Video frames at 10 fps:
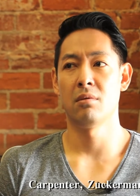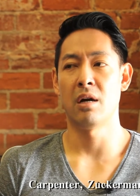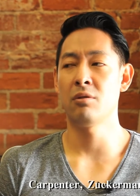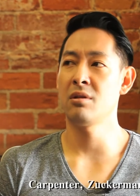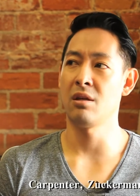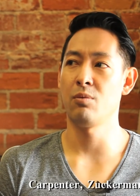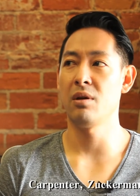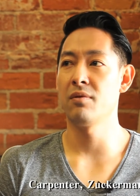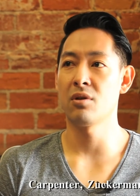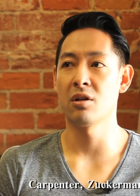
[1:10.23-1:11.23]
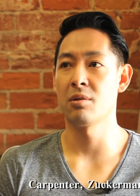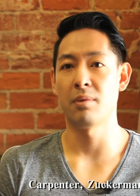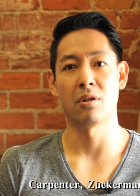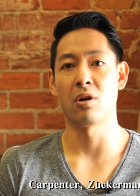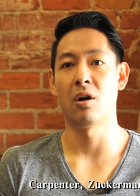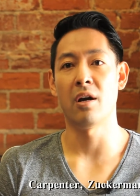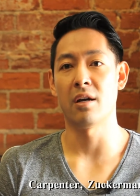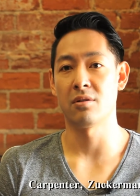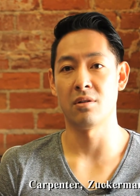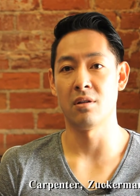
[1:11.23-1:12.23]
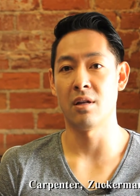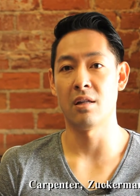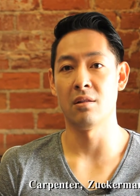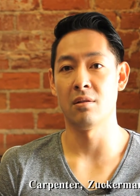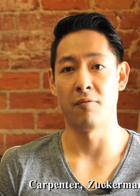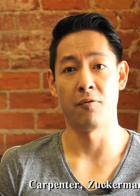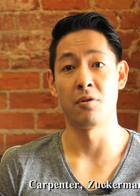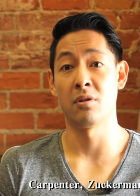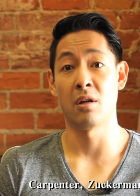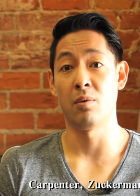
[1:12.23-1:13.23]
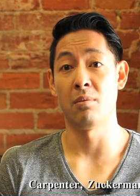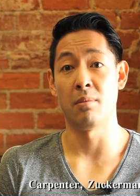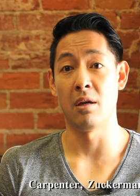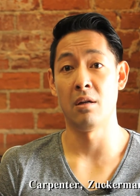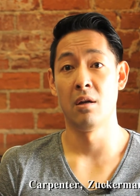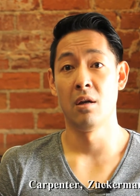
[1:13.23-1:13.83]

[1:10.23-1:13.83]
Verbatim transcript: I don't think we even talked about the car accident that the first night we met.